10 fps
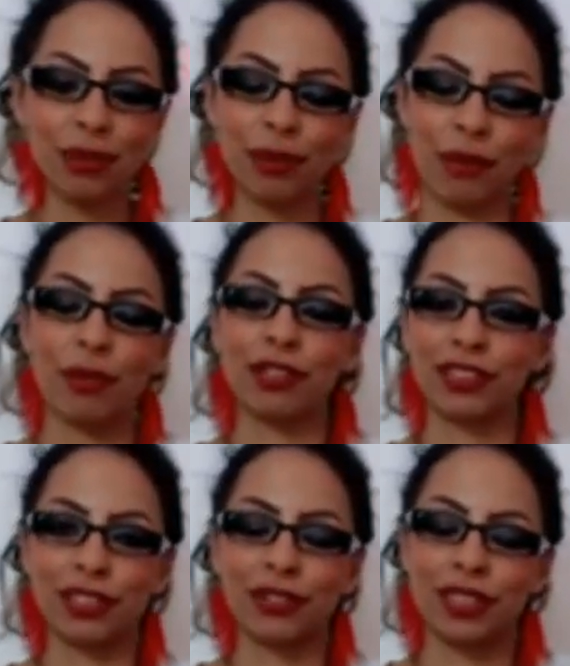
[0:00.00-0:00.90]
as a webcam
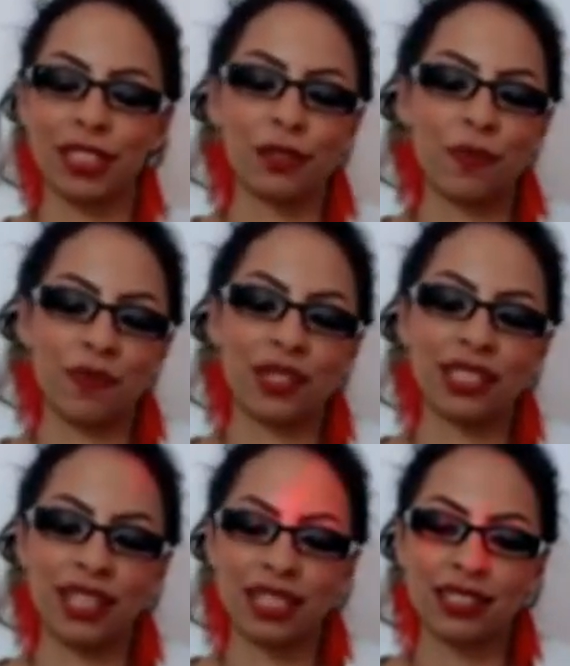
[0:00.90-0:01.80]
model. So yeah,
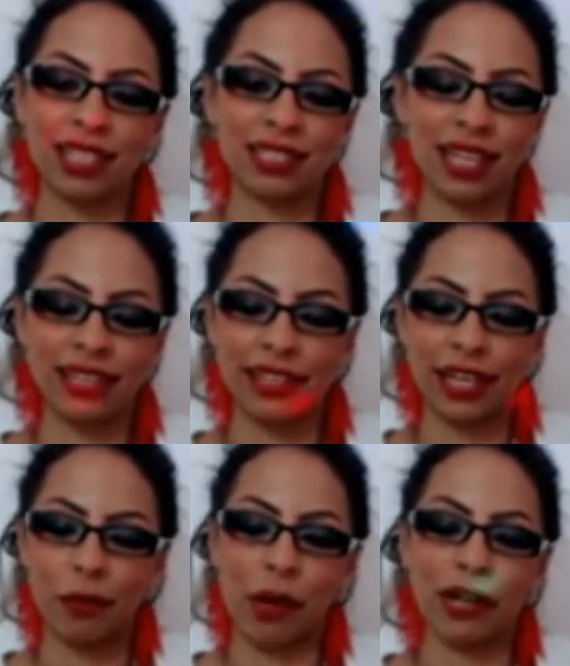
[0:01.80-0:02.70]
that's the other
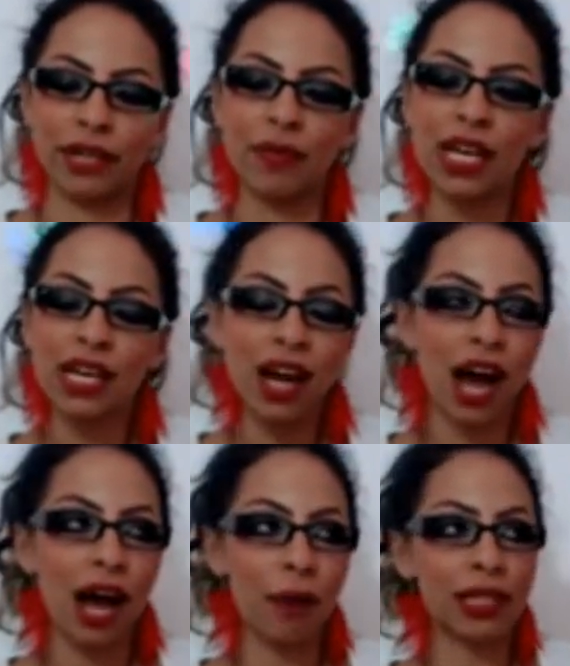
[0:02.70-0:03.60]
thing about it.
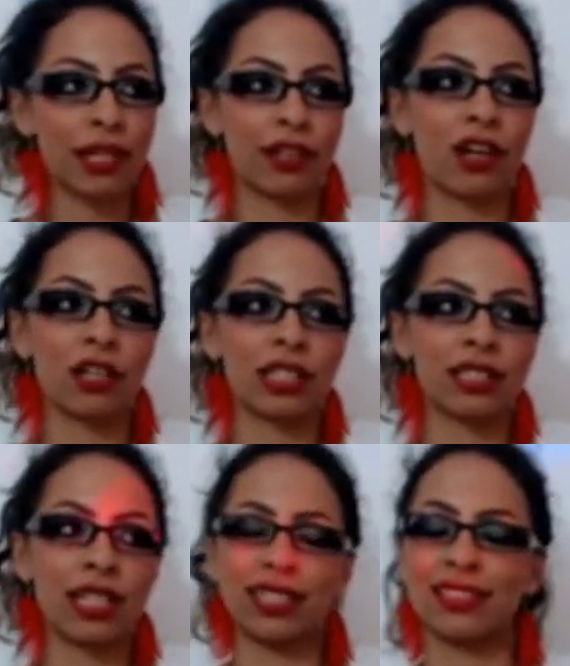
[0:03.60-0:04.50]
Another con
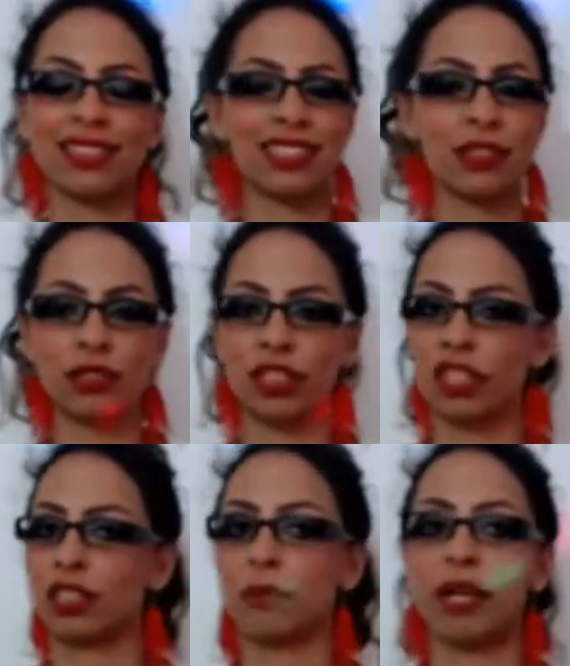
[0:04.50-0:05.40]
is that there's no
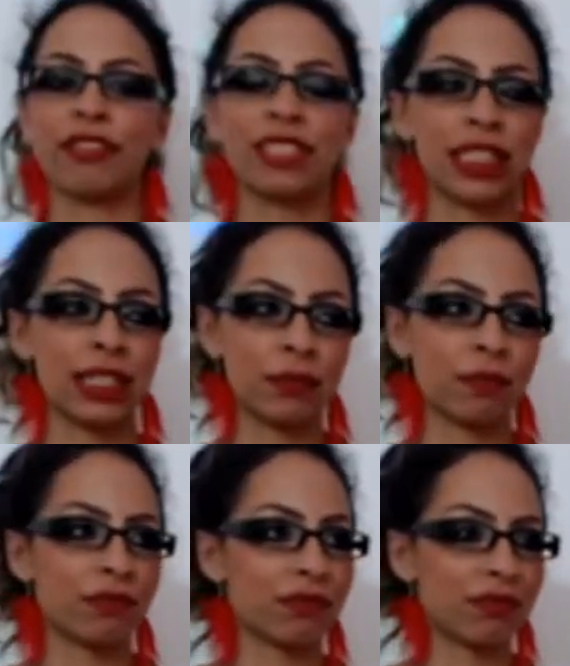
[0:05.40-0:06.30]
such thing as
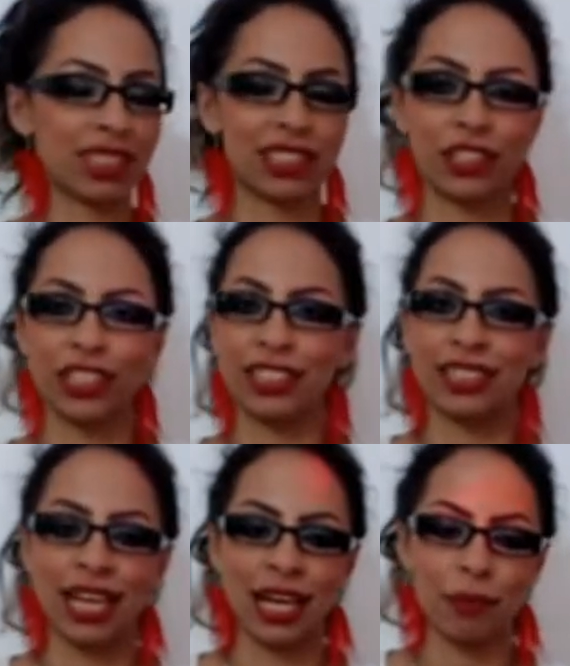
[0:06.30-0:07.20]
privacy.
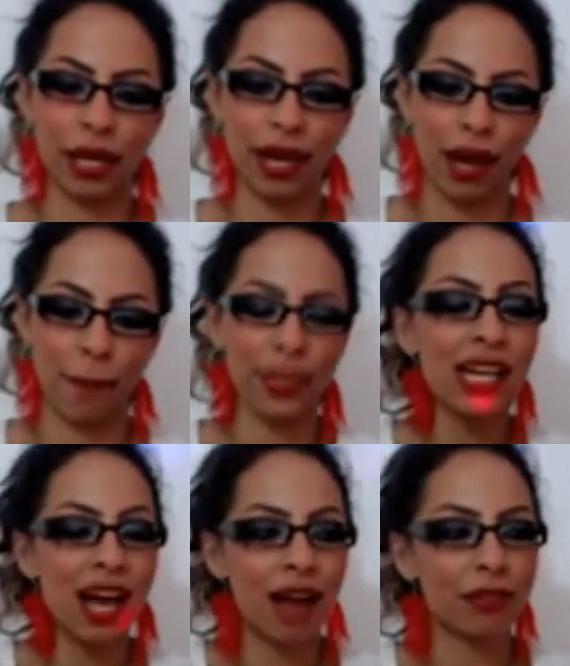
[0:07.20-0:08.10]
Sorry to say, but
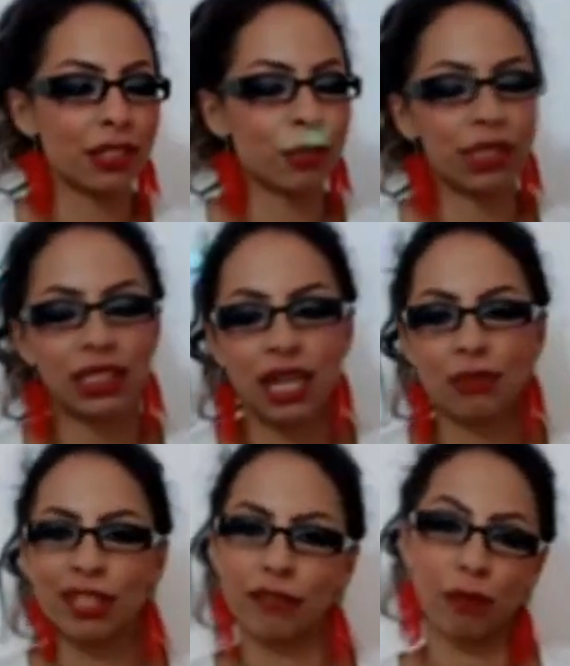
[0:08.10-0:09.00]
so many
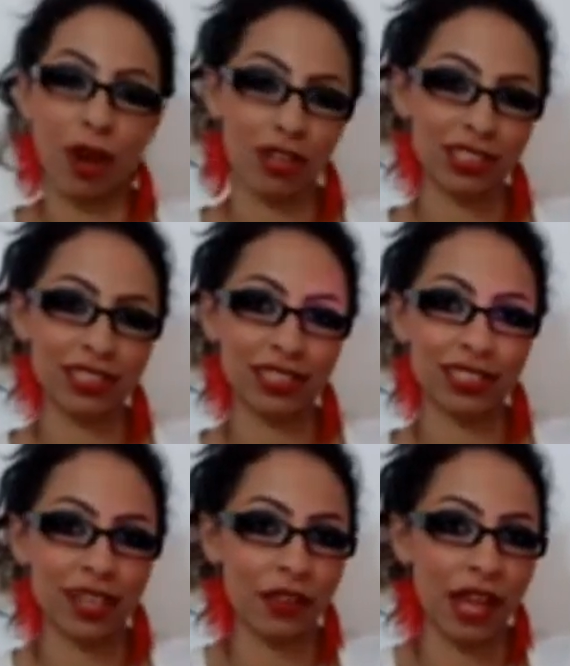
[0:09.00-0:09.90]
times I've blocked
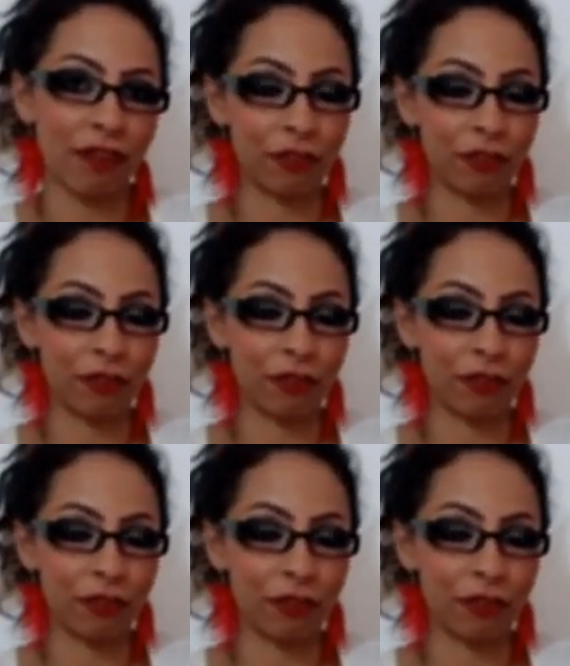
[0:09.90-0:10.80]
South
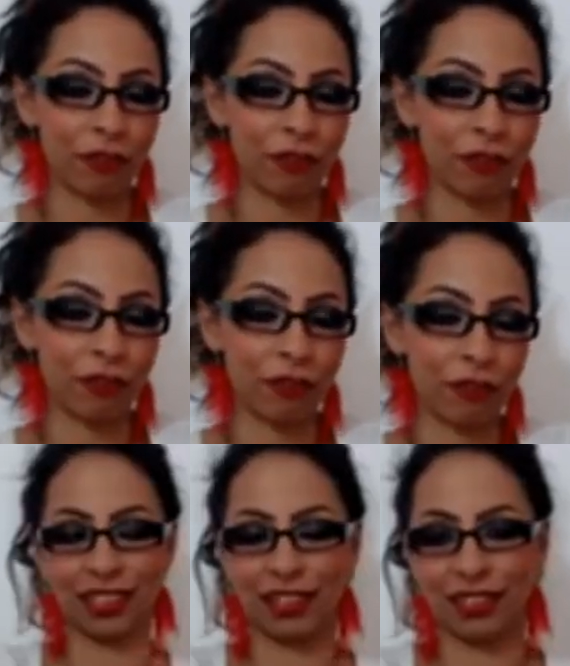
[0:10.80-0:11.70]

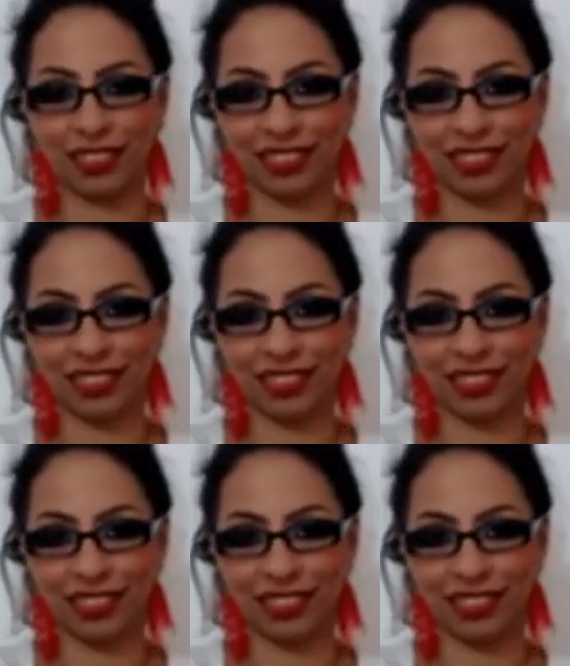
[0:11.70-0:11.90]
Africa's,